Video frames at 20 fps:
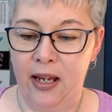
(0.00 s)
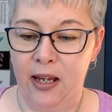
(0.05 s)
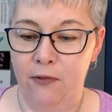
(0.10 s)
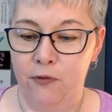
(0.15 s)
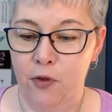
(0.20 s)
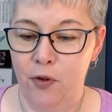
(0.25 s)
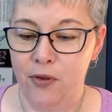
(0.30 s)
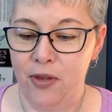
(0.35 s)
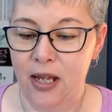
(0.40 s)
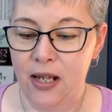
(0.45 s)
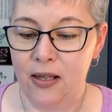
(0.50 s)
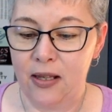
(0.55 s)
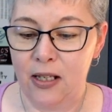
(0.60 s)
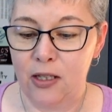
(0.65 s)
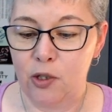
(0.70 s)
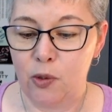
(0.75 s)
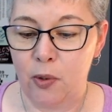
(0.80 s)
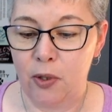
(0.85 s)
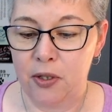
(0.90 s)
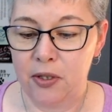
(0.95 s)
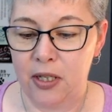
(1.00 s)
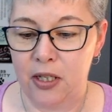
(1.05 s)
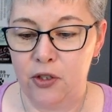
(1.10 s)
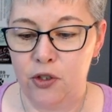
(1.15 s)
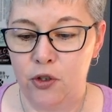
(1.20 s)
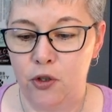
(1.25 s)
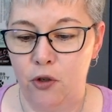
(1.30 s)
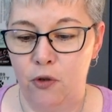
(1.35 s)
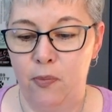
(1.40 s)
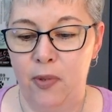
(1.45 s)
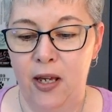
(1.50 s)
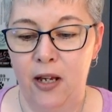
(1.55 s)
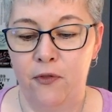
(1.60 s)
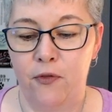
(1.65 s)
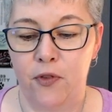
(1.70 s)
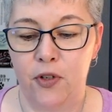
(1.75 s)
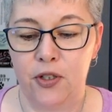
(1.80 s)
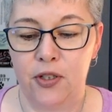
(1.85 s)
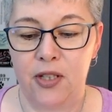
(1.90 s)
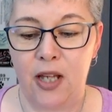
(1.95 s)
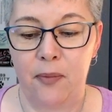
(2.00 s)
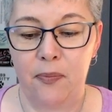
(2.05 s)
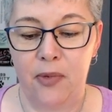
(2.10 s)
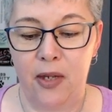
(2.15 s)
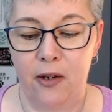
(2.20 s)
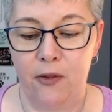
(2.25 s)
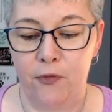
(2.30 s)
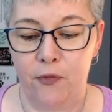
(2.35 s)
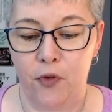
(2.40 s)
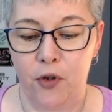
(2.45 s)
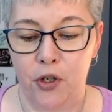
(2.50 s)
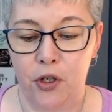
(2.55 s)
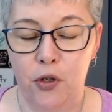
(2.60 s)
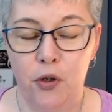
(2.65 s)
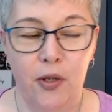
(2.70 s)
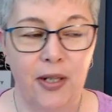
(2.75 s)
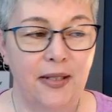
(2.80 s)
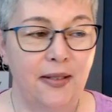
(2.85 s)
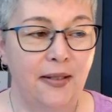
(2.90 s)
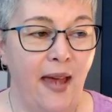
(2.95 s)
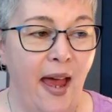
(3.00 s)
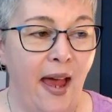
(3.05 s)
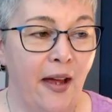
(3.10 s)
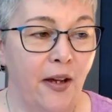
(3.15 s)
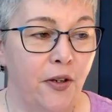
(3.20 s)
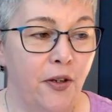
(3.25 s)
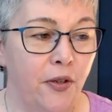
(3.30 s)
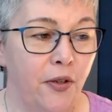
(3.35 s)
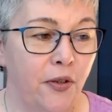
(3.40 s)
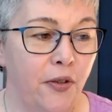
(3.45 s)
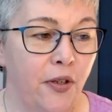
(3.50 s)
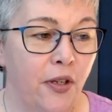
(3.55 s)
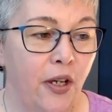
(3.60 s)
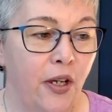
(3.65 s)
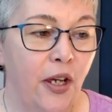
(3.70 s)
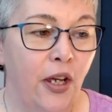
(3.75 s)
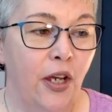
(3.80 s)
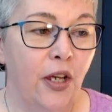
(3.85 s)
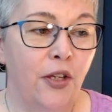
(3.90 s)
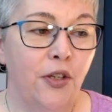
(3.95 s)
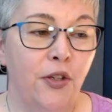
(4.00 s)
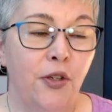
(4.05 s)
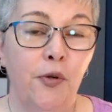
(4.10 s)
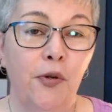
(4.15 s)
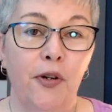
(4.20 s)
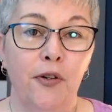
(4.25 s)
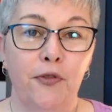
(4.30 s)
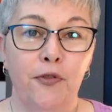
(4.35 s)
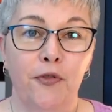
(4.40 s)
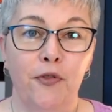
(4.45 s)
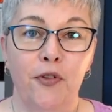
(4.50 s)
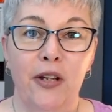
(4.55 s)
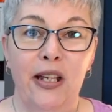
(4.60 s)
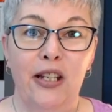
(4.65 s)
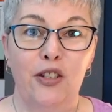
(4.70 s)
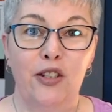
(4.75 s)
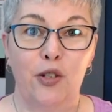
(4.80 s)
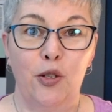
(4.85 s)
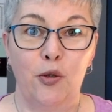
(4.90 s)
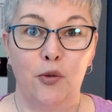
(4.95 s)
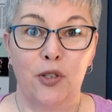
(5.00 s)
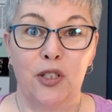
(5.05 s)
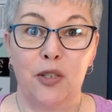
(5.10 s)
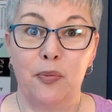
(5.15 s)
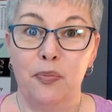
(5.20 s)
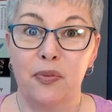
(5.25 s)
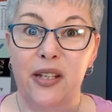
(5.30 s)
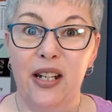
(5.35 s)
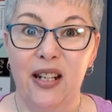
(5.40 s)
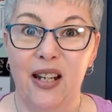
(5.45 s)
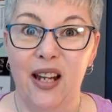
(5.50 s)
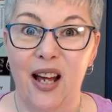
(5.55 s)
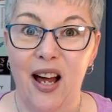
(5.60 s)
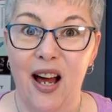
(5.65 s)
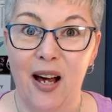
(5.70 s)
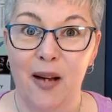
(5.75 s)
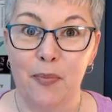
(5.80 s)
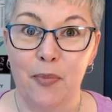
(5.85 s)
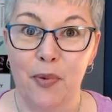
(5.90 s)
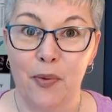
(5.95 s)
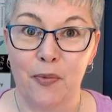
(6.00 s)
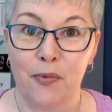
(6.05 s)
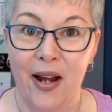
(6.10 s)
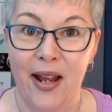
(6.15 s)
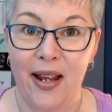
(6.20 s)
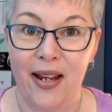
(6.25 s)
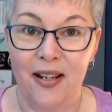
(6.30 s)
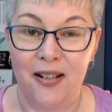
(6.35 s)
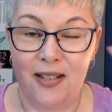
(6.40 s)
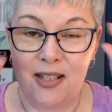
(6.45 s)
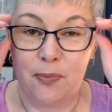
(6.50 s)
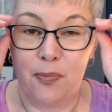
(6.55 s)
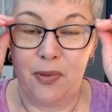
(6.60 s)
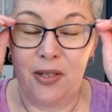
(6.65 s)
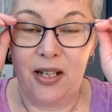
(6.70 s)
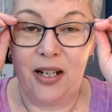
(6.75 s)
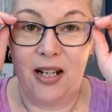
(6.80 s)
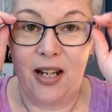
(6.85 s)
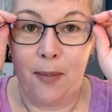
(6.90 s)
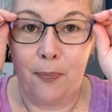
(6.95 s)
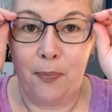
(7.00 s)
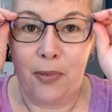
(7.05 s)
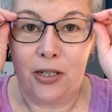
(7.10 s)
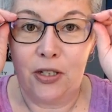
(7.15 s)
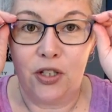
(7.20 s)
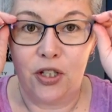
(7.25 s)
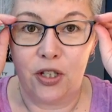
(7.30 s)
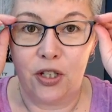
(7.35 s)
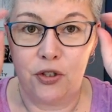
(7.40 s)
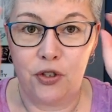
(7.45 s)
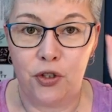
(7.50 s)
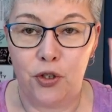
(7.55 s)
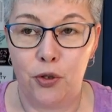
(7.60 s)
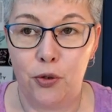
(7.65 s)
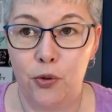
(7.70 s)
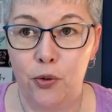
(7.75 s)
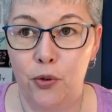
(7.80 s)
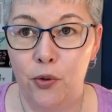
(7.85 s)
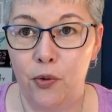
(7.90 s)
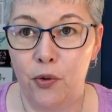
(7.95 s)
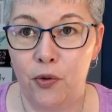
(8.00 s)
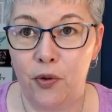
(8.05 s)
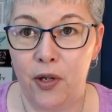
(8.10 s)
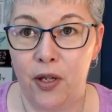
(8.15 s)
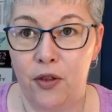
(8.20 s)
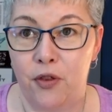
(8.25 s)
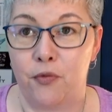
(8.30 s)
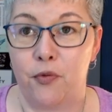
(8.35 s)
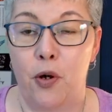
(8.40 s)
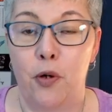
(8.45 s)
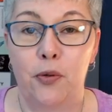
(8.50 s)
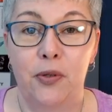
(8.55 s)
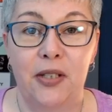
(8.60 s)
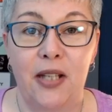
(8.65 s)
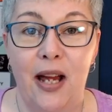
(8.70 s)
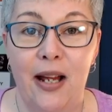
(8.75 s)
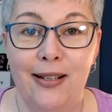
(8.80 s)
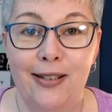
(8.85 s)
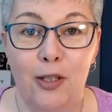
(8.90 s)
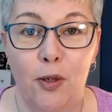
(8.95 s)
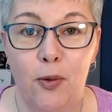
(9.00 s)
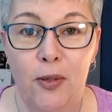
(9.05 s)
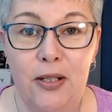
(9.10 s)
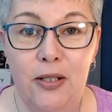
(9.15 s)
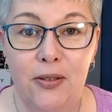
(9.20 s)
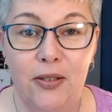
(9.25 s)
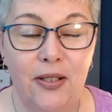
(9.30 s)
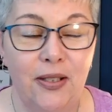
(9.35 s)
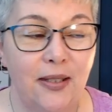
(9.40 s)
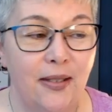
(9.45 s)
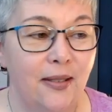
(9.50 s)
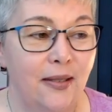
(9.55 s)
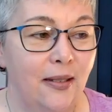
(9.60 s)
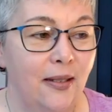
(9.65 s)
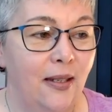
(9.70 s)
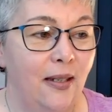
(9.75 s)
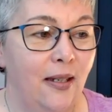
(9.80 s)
if you think this quilt is too big for something for you to tackle, you are free to split it up, right? Split it up into two throw size quilts.